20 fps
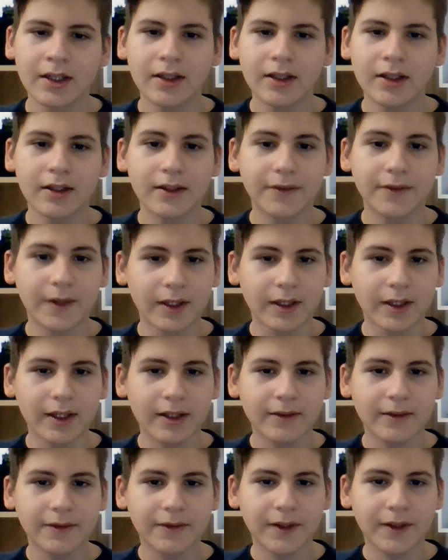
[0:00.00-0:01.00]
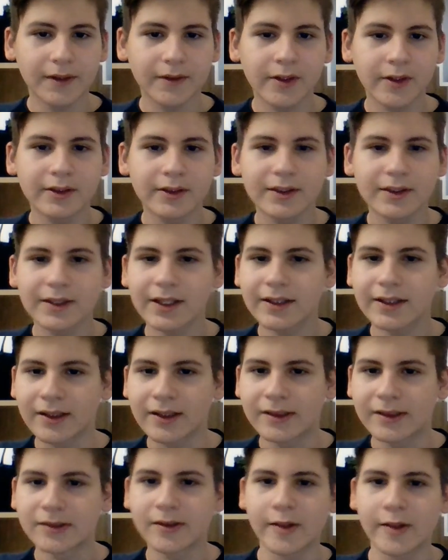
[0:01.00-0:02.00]
They fired at 500 to
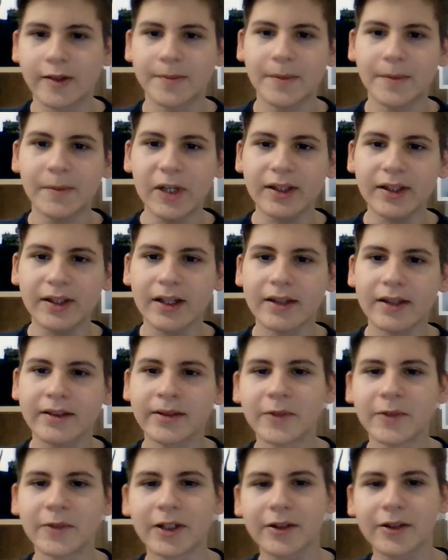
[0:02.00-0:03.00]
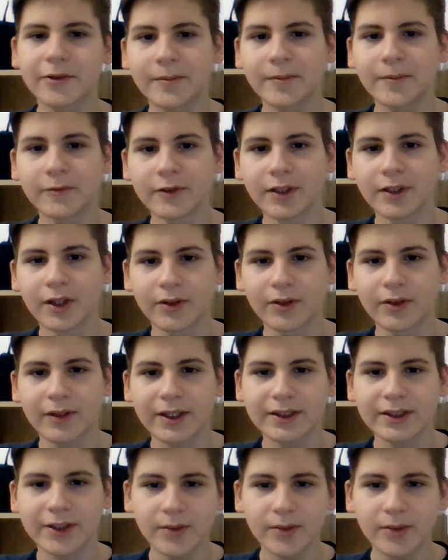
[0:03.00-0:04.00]
600 rounds per minute, and some were equipped with
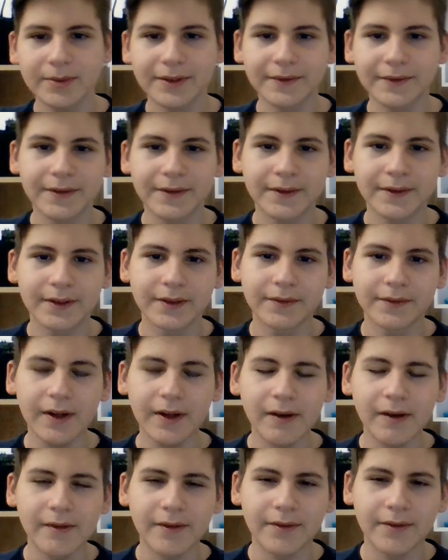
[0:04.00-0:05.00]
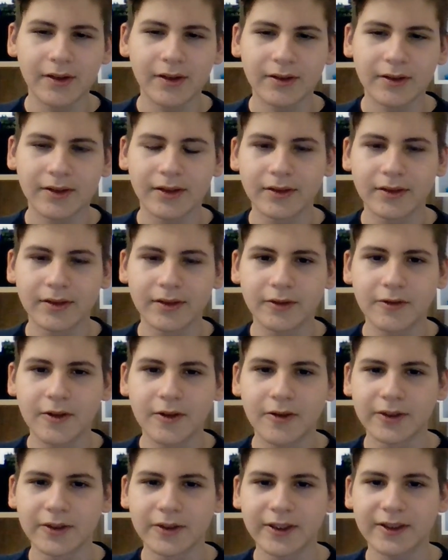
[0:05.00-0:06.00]
long-range scopes, and very few at the end of the
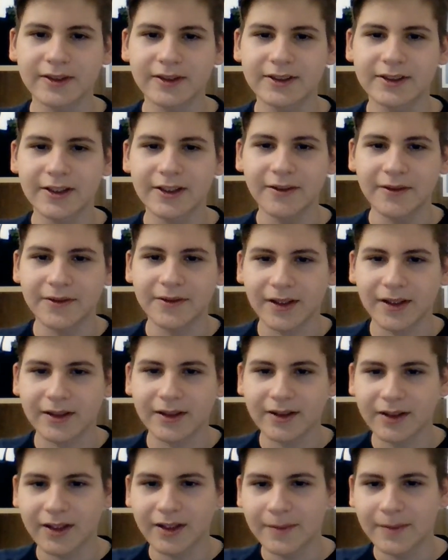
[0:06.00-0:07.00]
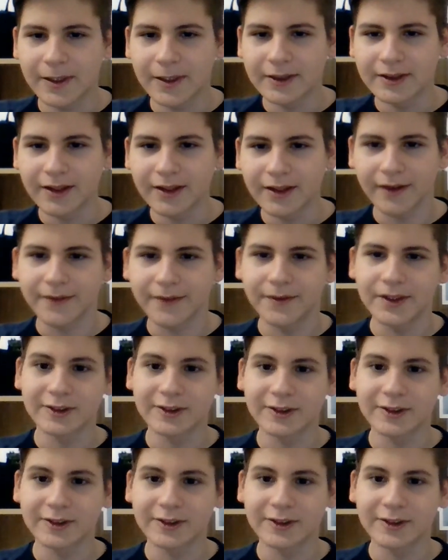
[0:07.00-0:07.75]
war with a terrifying thing about night vision